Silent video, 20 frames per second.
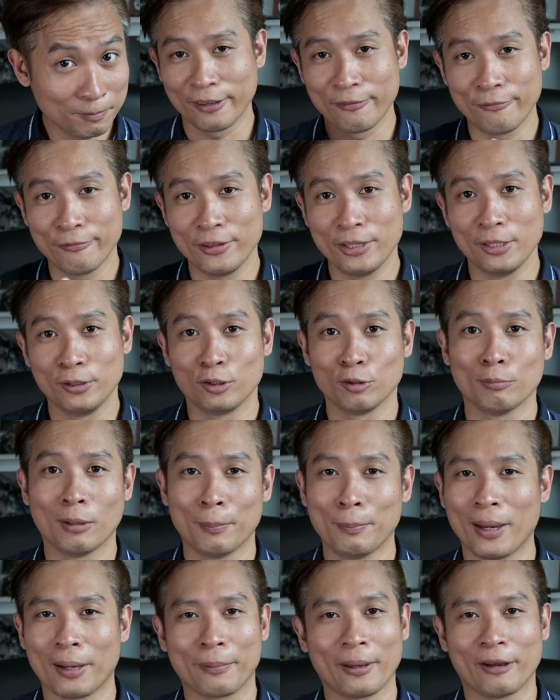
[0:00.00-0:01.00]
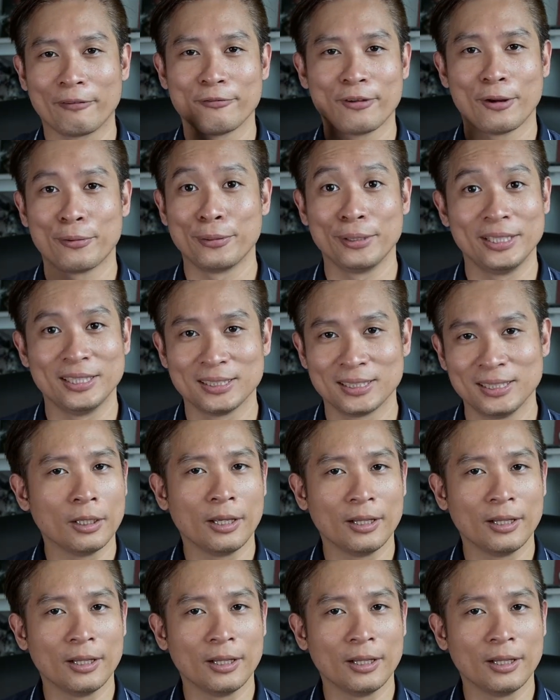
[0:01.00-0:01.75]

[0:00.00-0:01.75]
can fit into my backpack very easily.